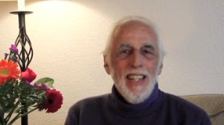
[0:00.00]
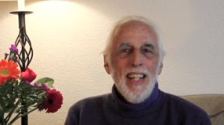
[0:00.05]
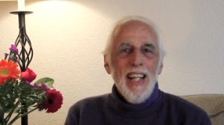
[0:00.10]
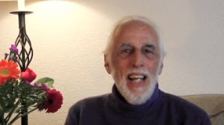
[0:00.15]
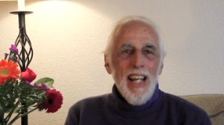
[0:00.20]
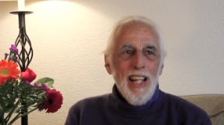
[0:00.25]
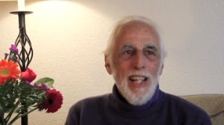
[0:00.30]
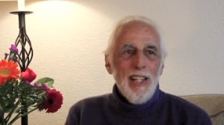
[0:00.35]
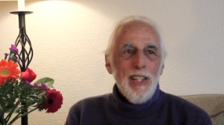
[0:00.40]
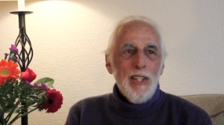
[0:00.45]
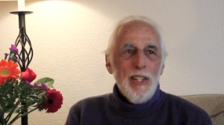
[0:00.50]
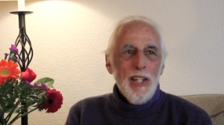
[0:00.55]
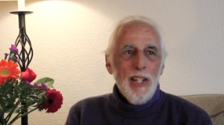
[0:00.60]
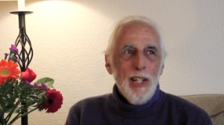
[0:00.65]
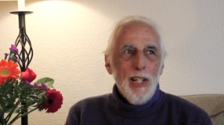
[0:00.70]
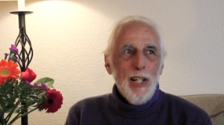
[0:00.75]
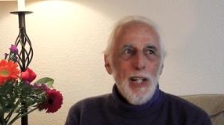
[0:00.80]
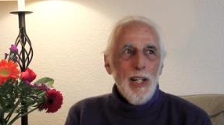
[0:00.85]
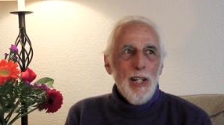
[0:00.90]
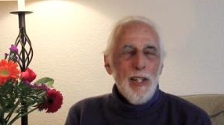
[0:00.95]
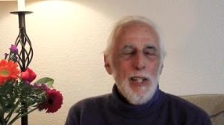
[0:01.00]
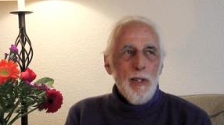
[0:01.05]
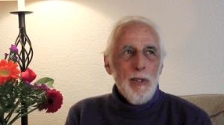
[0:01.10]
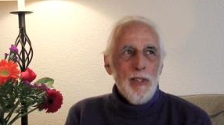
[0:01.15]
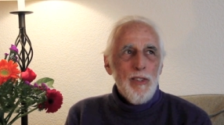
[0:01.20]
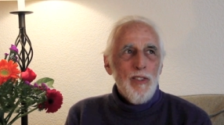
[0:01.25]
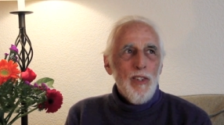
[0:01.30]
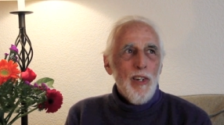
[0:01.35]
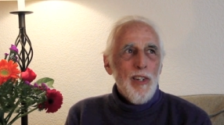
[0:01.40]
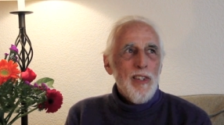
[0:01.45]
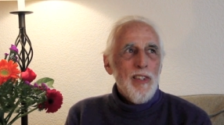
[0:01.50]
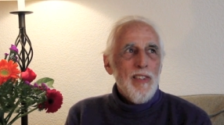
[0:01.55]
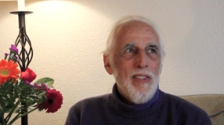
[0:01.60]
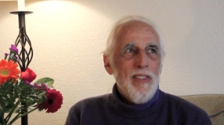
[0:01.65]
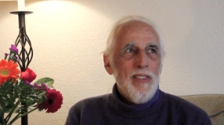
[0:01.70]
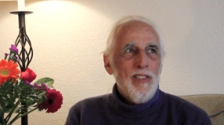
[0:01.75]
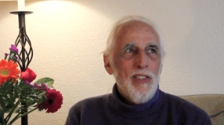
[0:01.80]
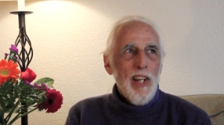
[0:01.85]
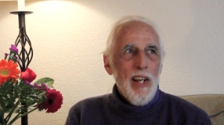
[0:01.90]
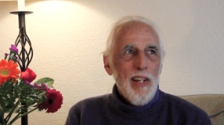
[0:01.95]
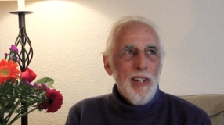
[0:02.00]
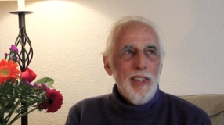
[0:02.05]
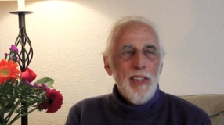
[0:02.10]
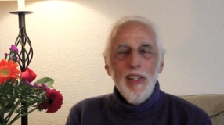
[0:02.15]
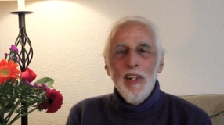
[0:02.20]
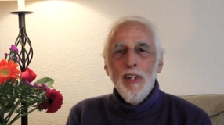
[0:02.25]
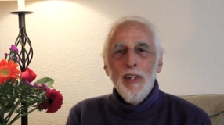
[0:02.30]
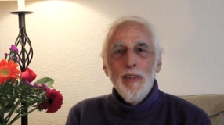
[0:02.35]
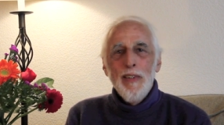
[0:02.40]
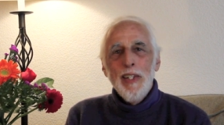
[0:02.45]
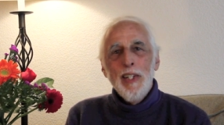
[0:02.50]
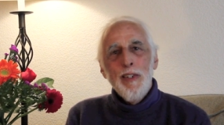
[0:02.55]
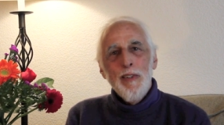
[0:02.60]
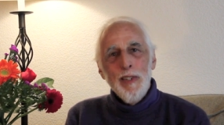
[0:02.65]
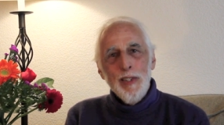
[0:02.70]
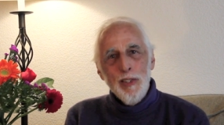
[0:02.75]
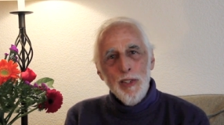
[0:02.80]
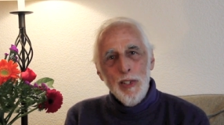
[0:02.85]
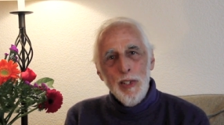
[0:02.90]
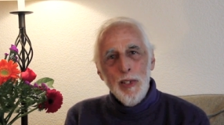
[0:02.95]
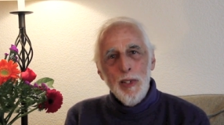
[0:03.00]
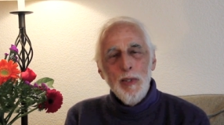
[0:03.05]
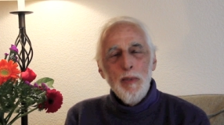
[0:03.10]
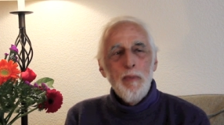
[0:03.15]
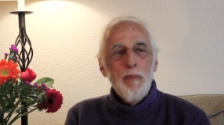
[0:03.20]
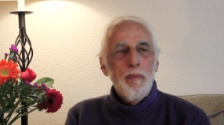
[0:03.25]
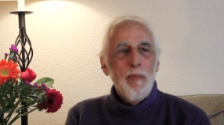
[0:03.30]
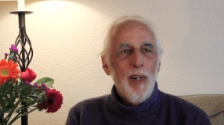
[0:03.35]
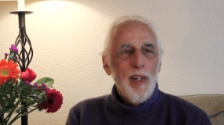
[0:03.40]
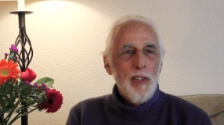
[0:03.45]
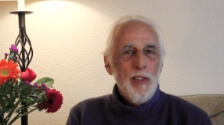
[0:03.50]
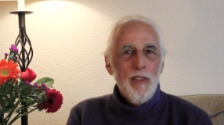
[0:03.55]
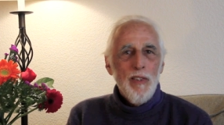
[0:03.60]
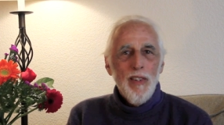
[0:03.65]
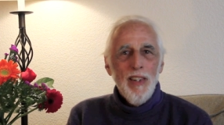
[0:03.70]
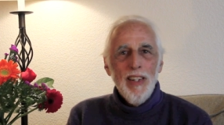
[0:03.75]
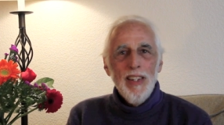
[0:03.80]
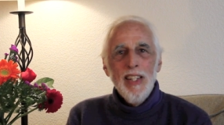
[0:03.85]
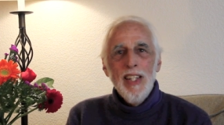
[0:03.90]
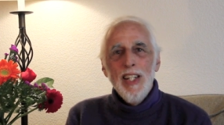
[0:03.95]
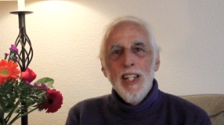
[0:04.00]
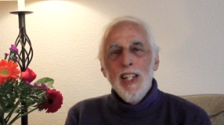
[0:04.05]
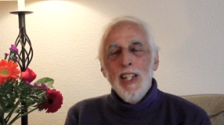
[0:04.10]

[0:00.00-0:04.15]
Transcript: and he started chanting the Hare Krishna mantra.